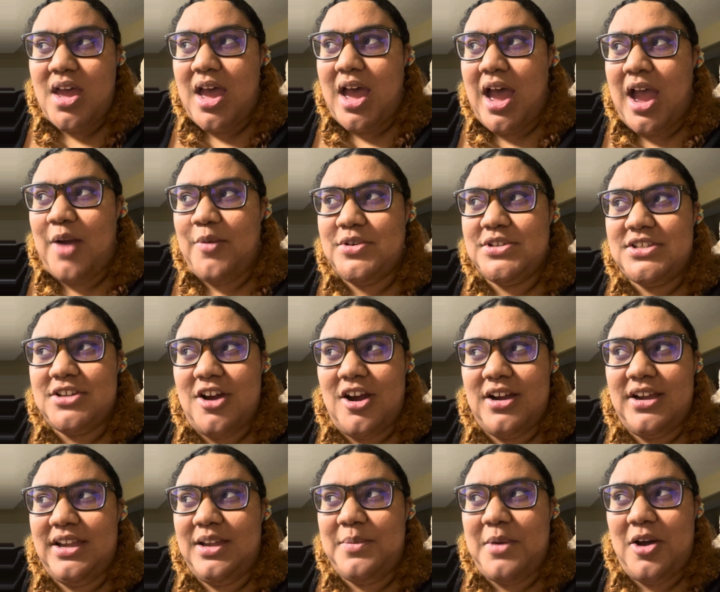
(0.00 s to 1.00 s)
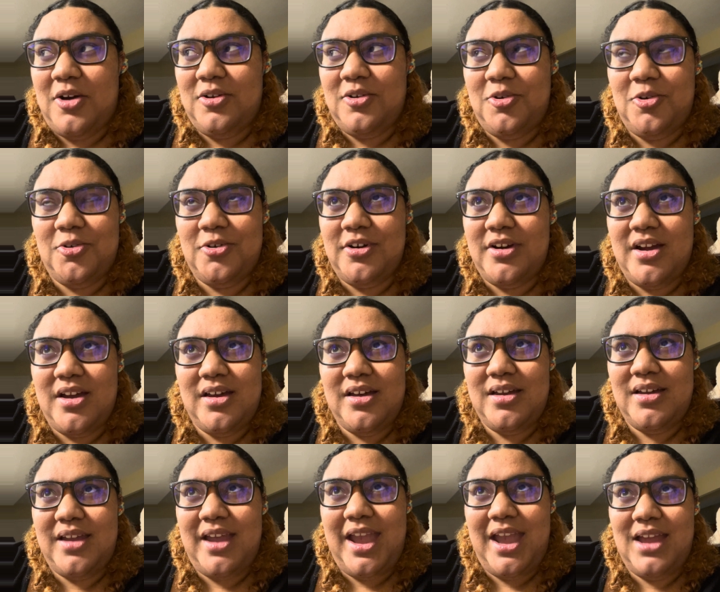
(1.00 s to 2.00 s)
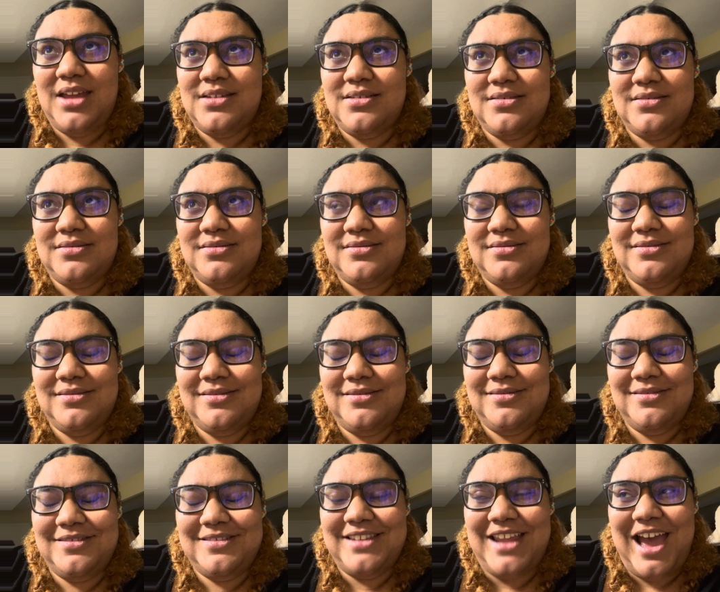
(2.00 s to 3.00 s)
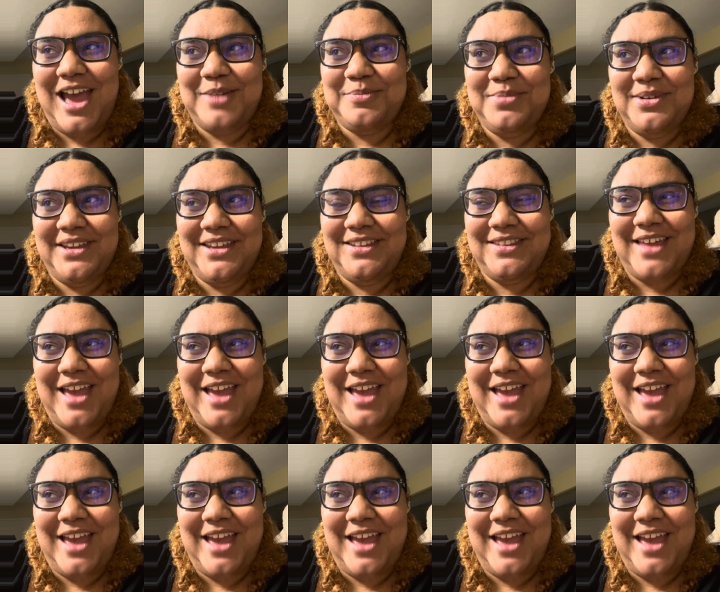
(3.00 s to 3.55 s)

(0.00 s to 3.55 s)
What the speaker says: I was talking about Korra and not being the